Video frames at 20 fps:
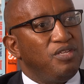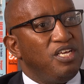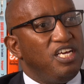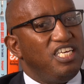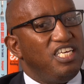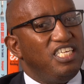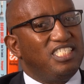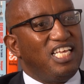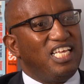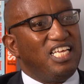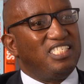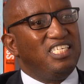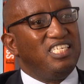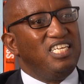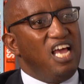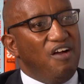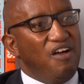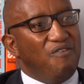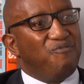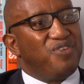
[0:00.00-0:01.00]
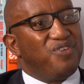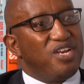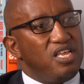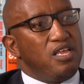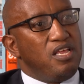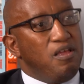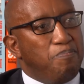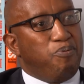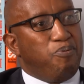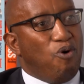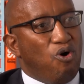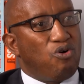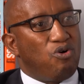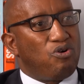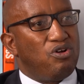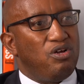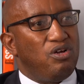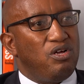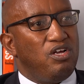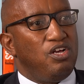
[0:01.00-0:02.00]
it says in every epoch
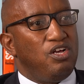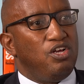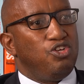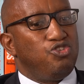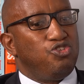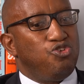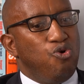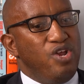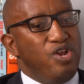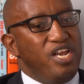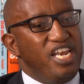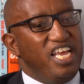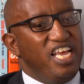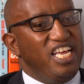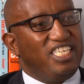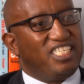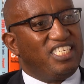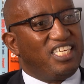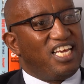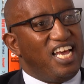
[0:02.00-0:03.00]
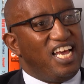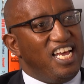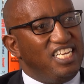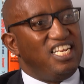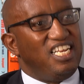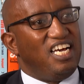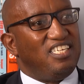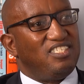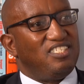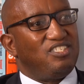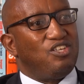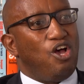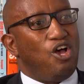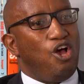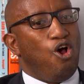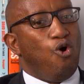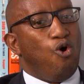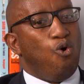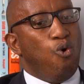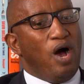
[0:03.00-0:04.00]
you need cadres
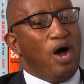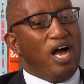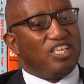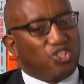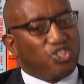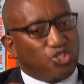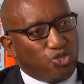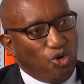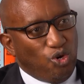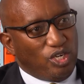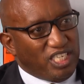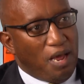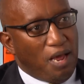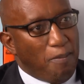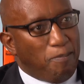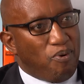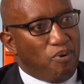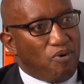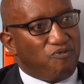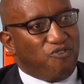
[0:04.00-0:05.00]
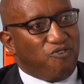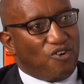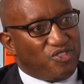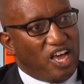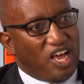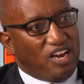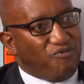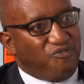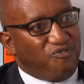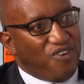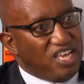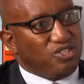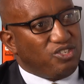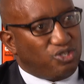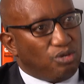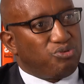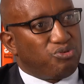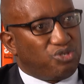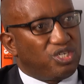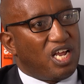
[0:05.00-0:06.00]
who are suitable for that phase
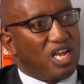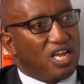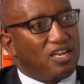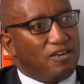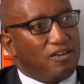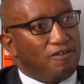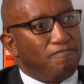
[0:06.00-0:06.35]
of struggle.